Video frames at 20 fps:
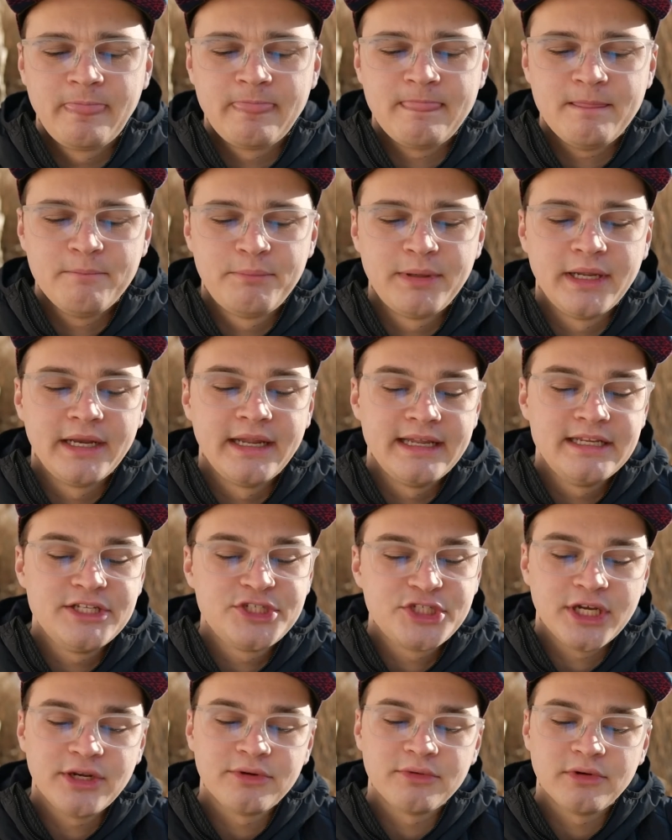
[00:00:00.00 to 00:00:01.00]
But in
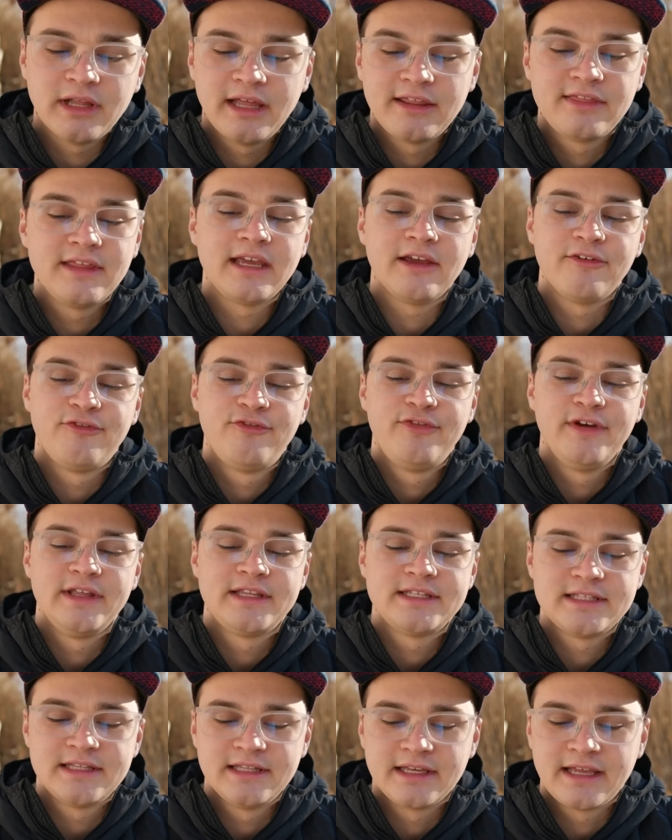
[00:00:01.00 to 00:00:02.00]
general, I think it
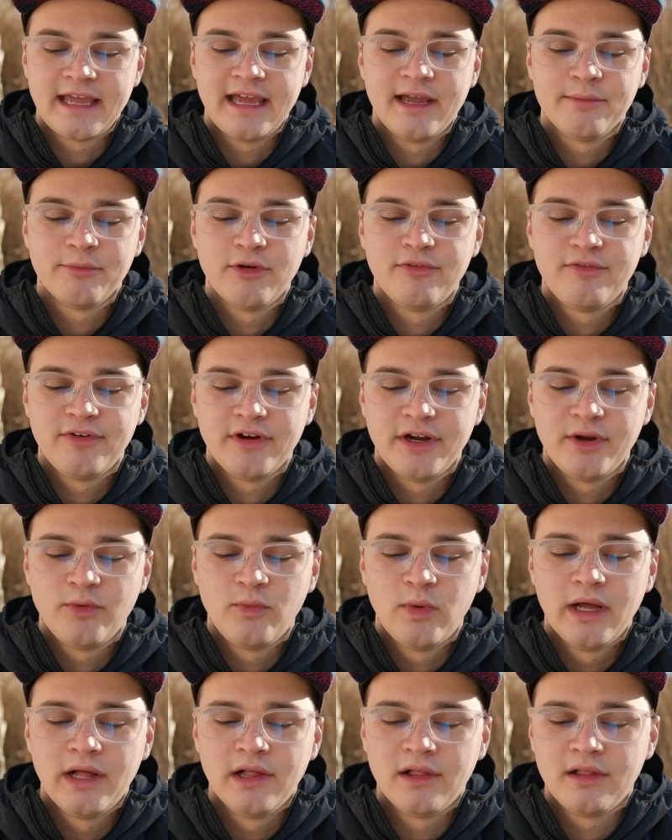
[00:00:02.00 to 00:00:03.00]
fits the camera very
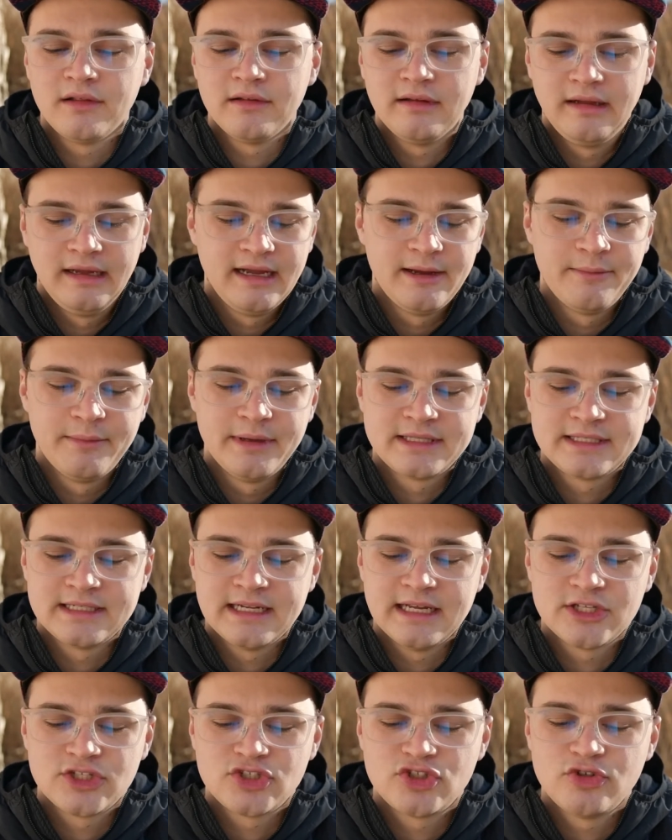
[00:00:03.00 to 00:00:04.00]
well. It's
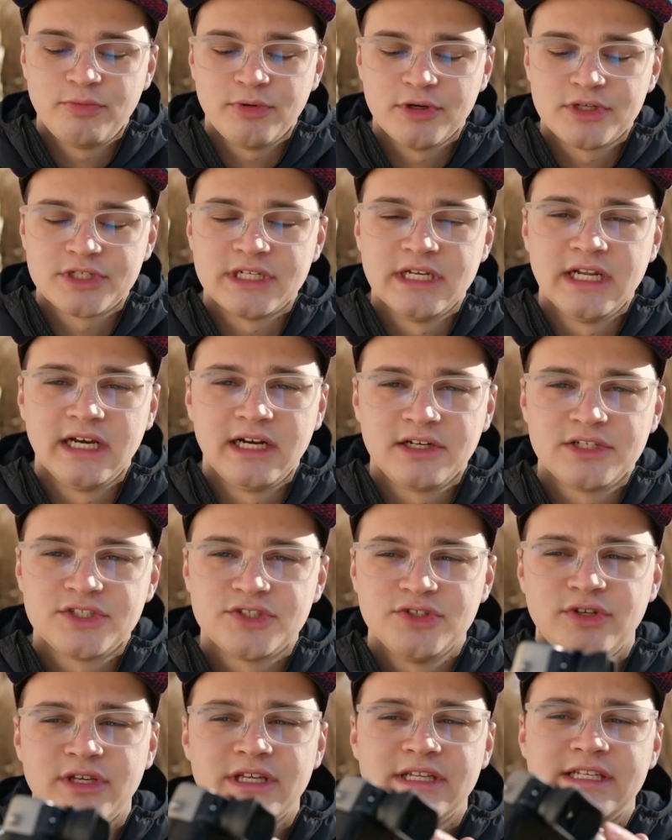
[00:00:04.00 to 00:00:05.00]
not super snug,
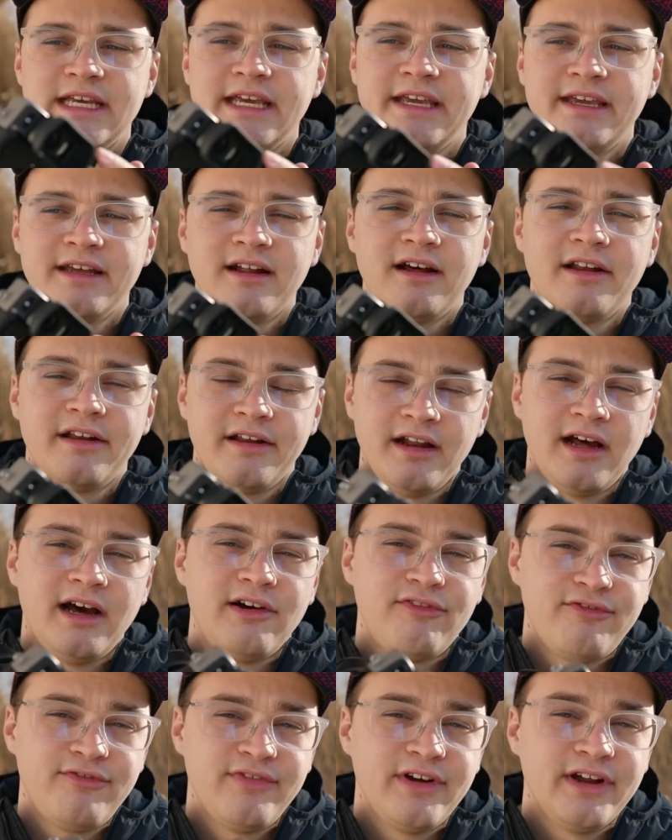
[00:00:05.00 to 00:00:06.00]
so you can take it on and off
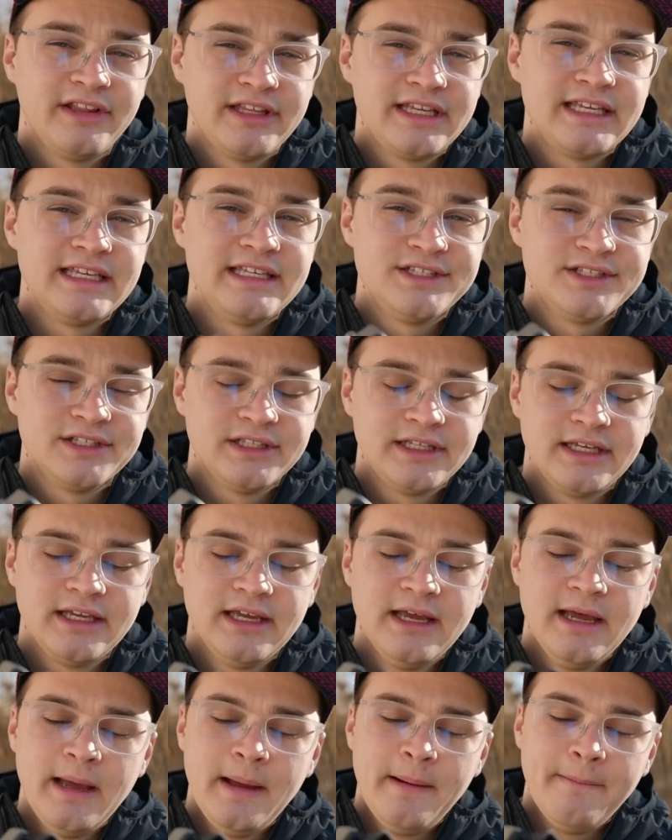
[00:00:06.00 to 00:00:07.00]
fairly easily,
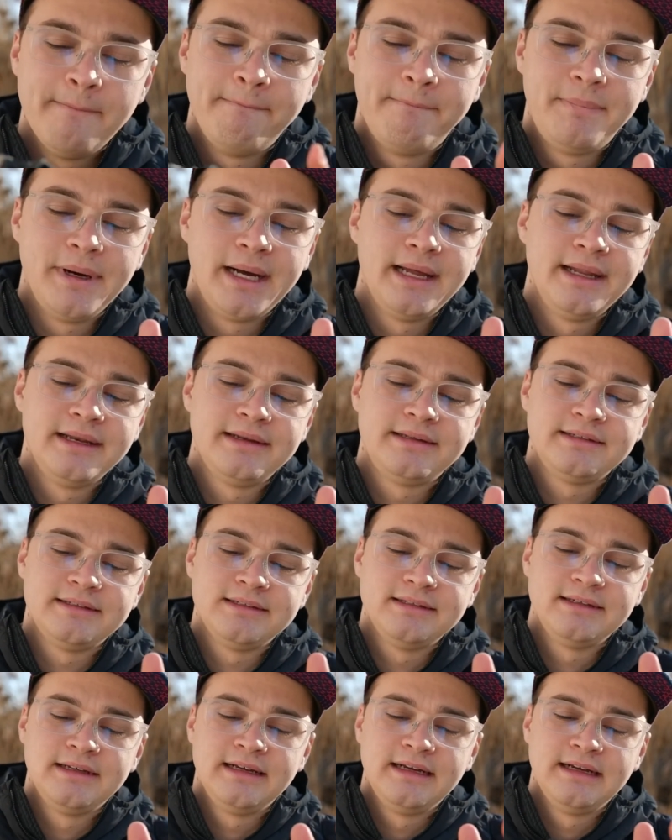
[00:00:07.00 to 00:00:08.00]
but
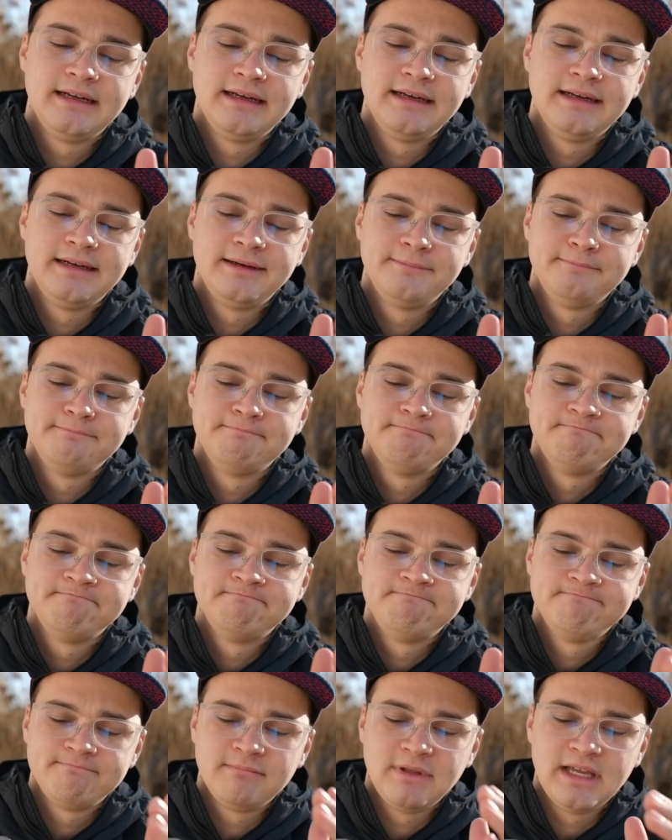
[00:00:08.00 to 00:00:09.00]

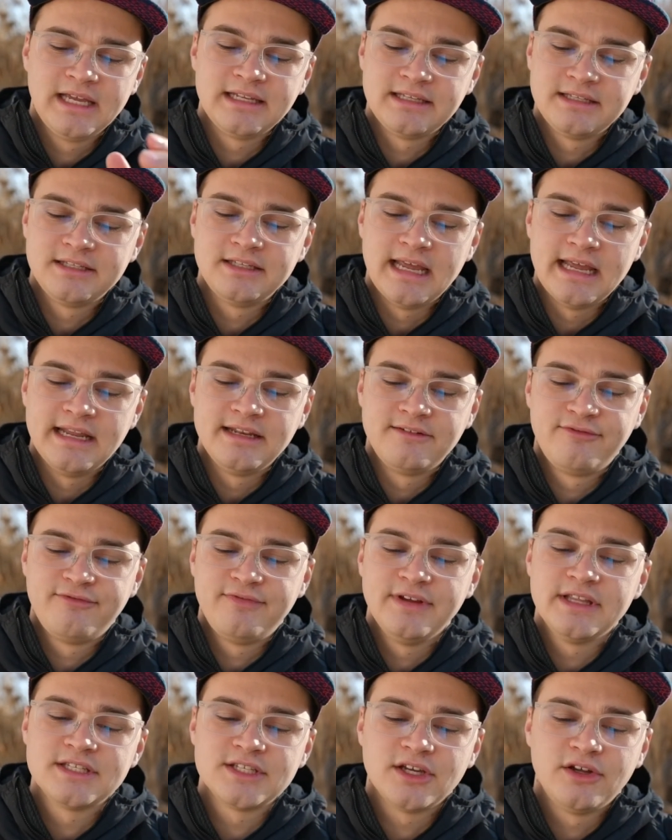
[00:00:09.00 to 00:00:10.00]
it
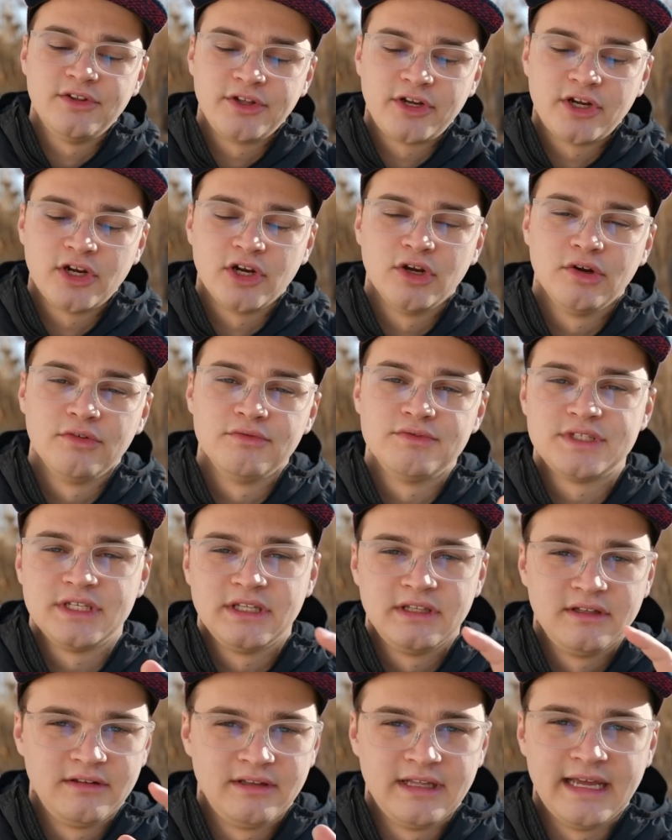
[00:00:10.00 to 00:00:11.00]
fits all the curves
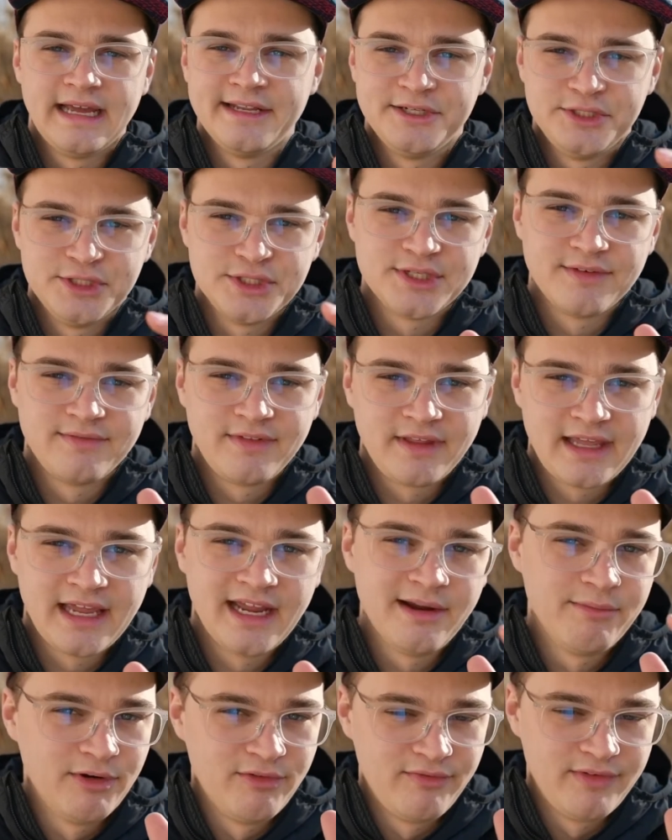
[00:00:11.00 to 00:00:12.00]
and the edges of the
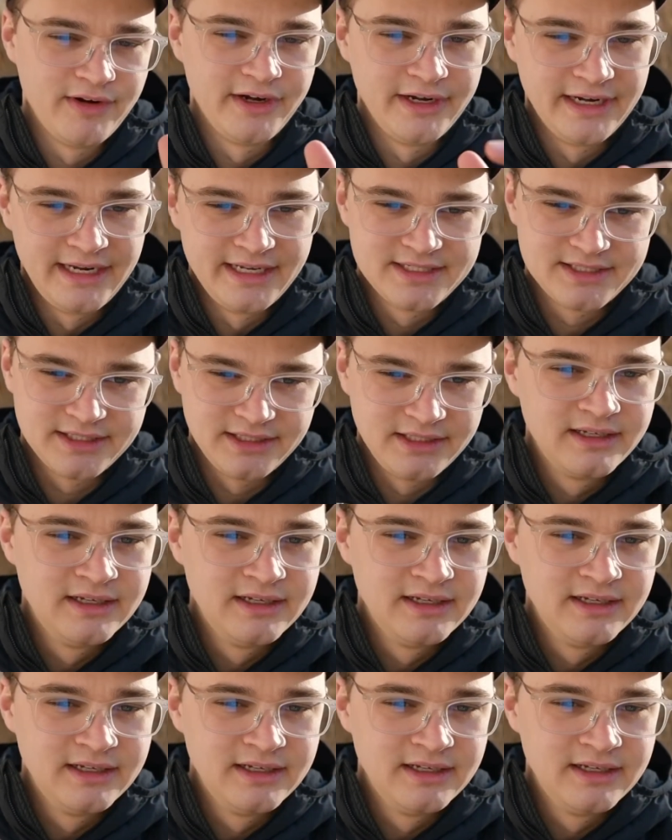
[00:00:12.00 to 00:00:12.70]
camera very nicely.